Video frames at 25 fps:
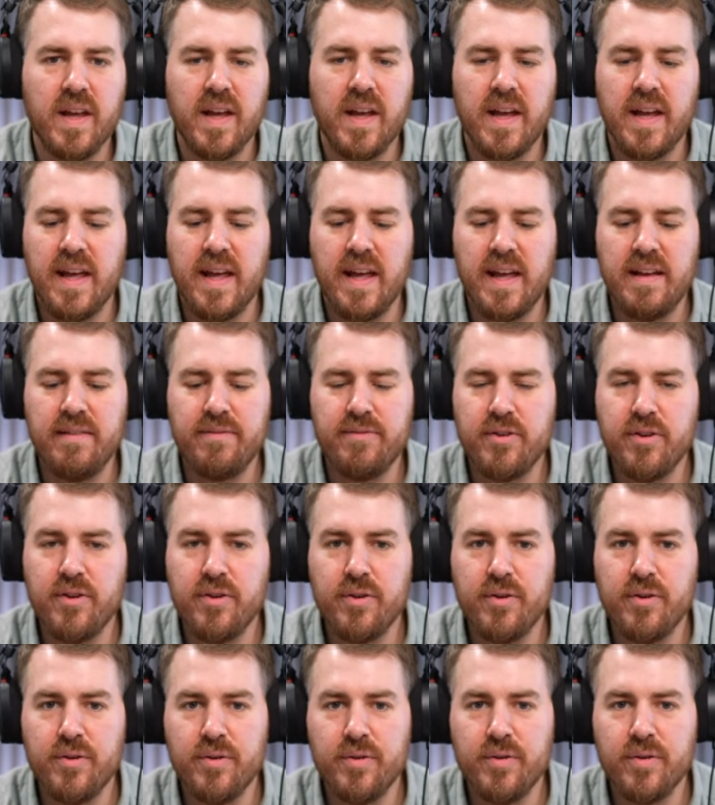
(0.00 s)
If
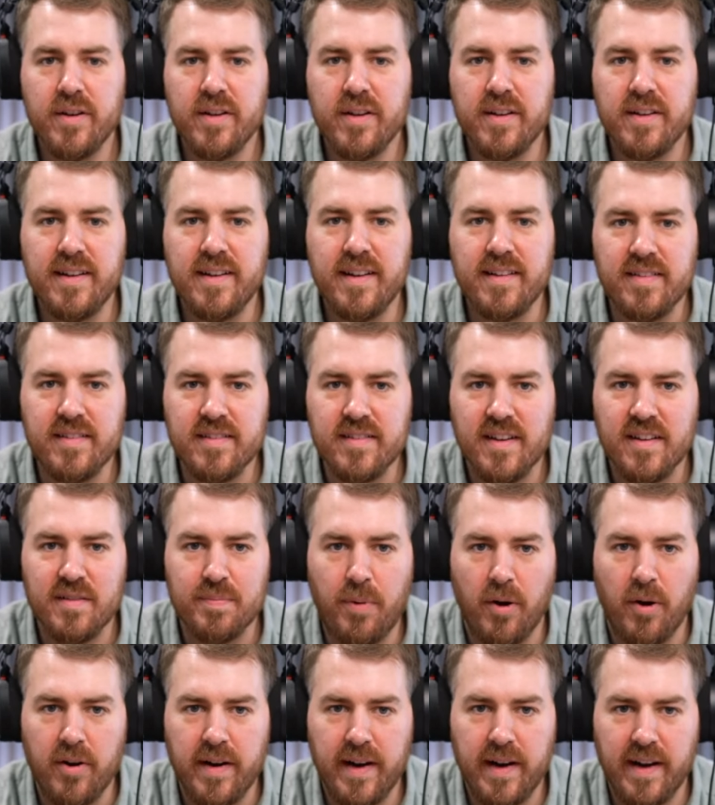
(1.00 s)
you listen to this
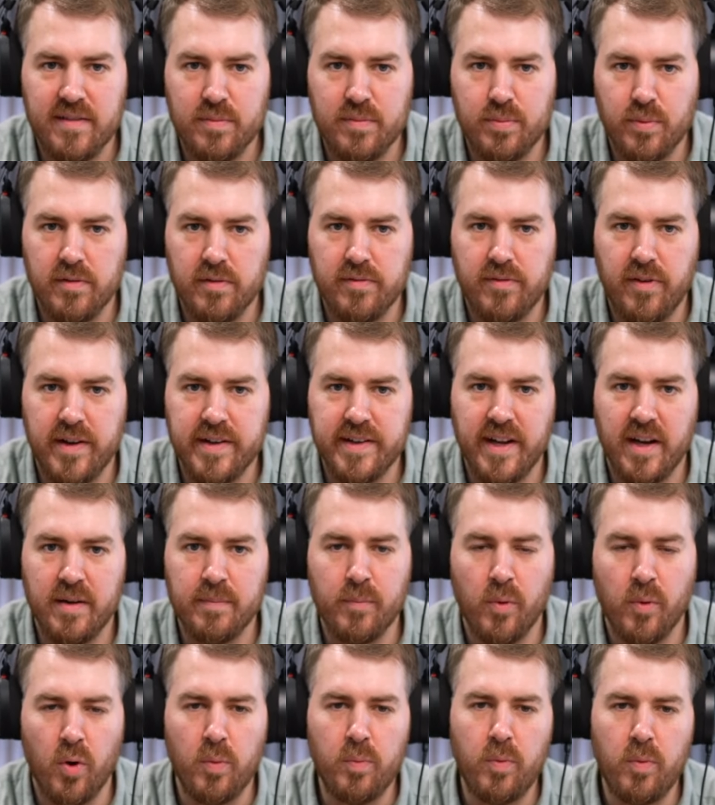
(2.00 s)
podcast, want to find out
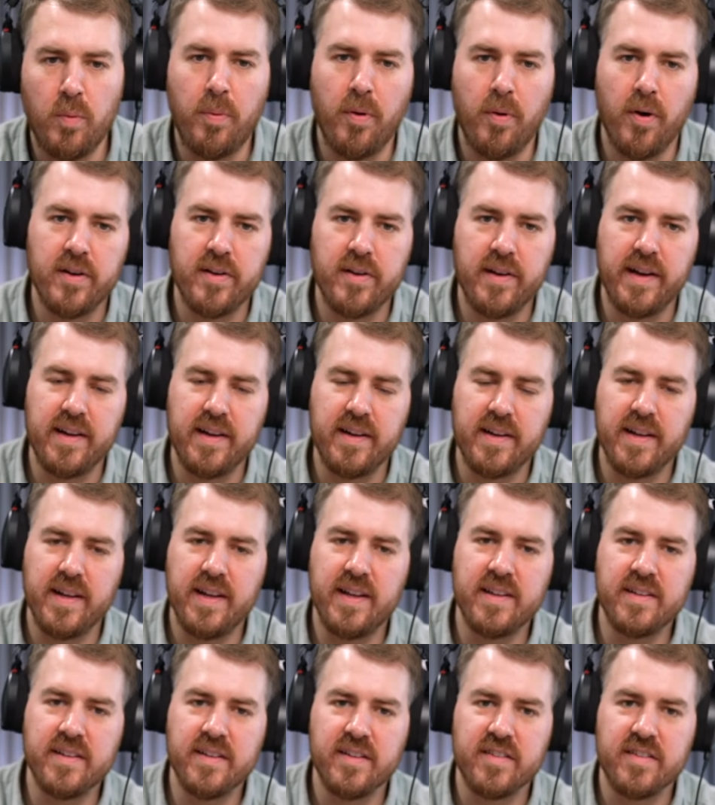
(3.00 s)
more, we'll put a link
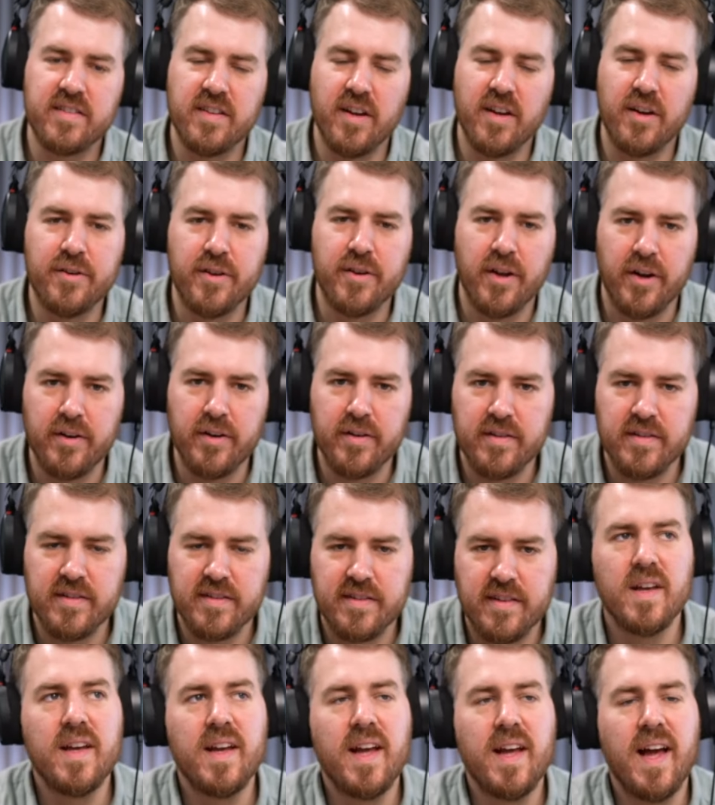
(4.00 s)
in the show
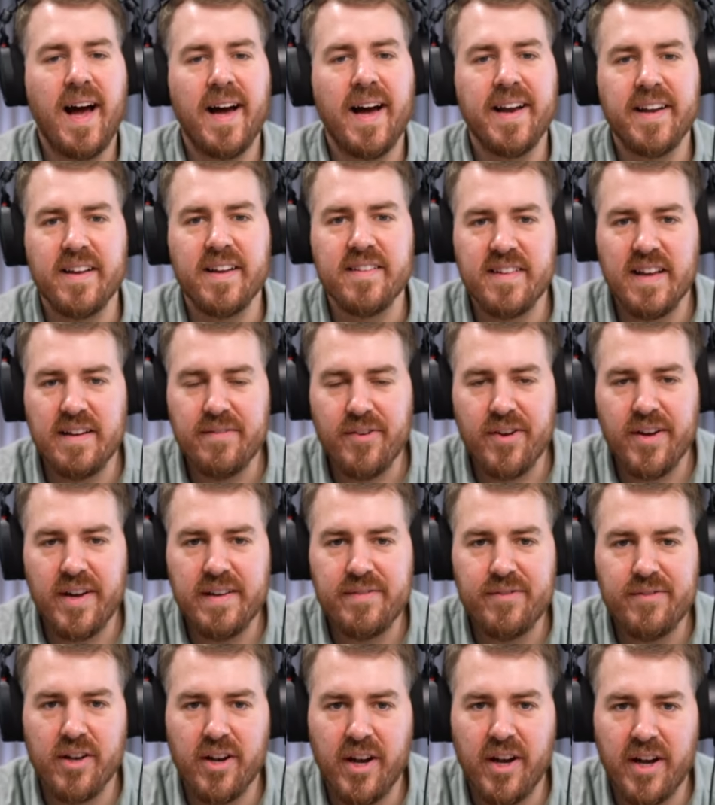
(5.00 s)
notes. And as ever,
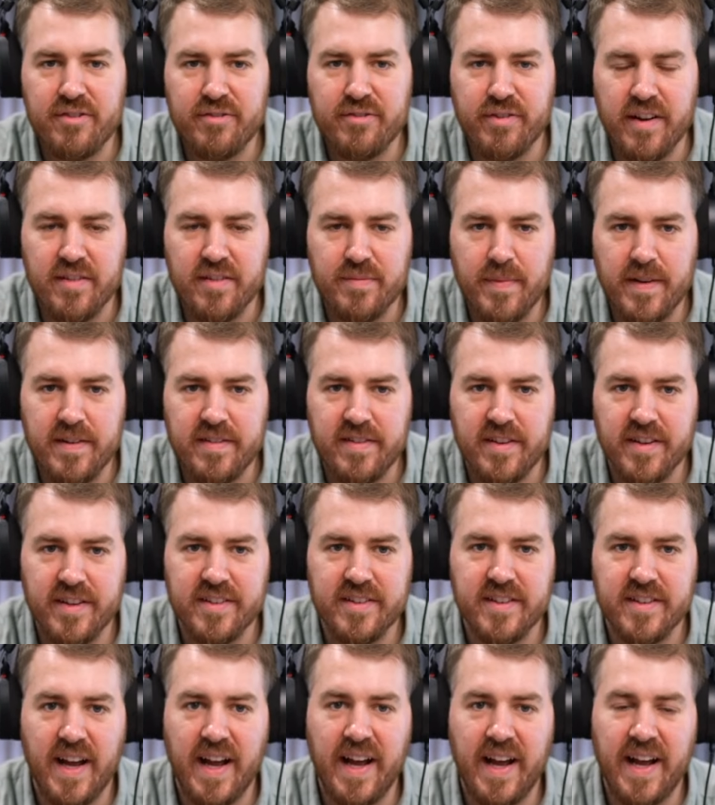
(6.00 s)
if you like
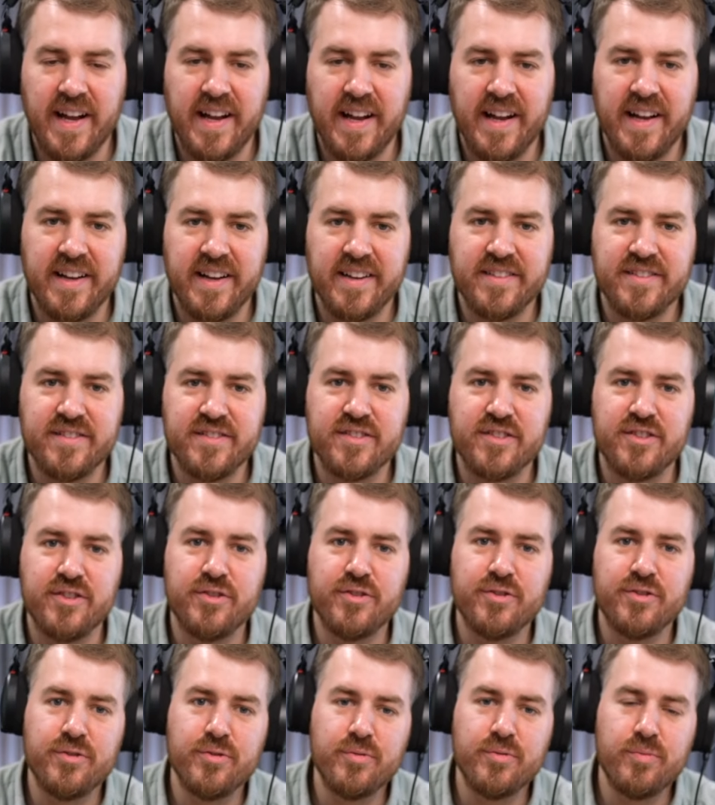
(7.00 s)
Transmission and
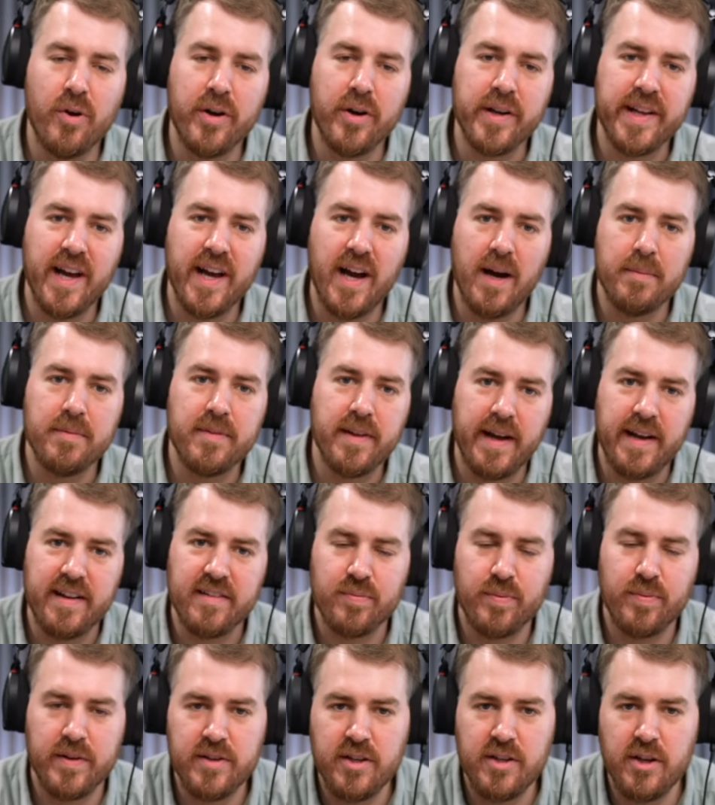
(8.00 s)
you want to get
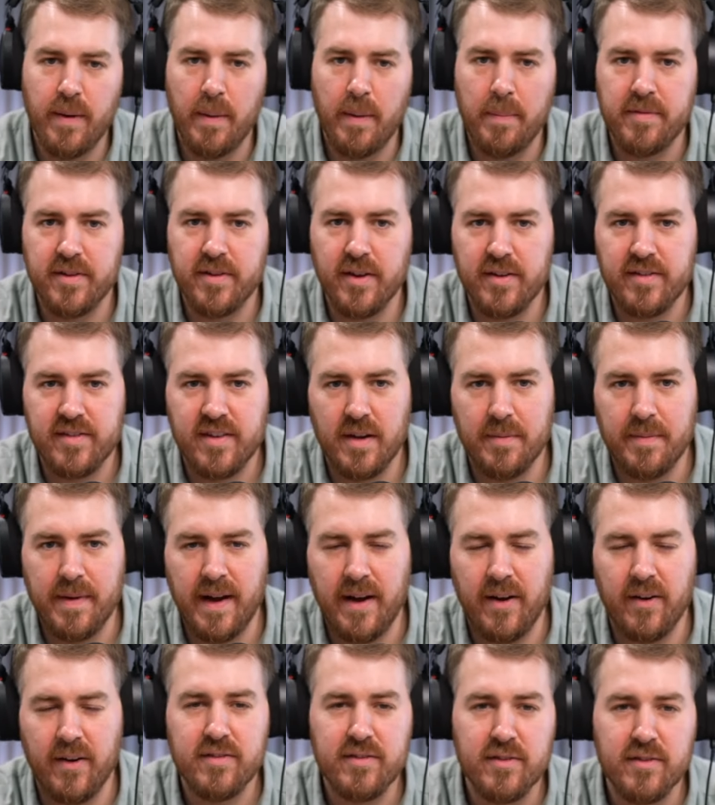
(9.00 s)
updates when new episodes come
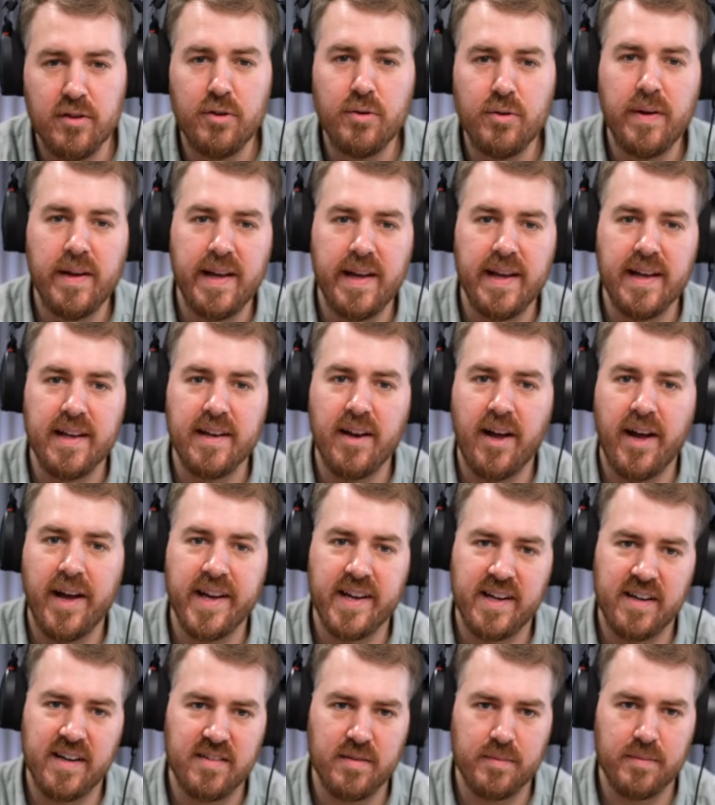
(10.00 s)
out, do hit
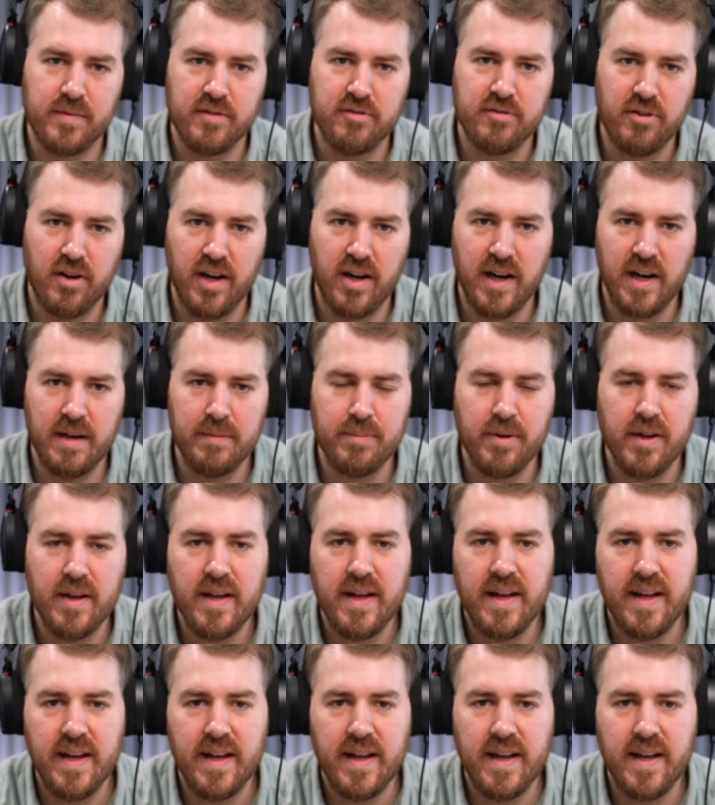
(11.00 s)
like and subscribe.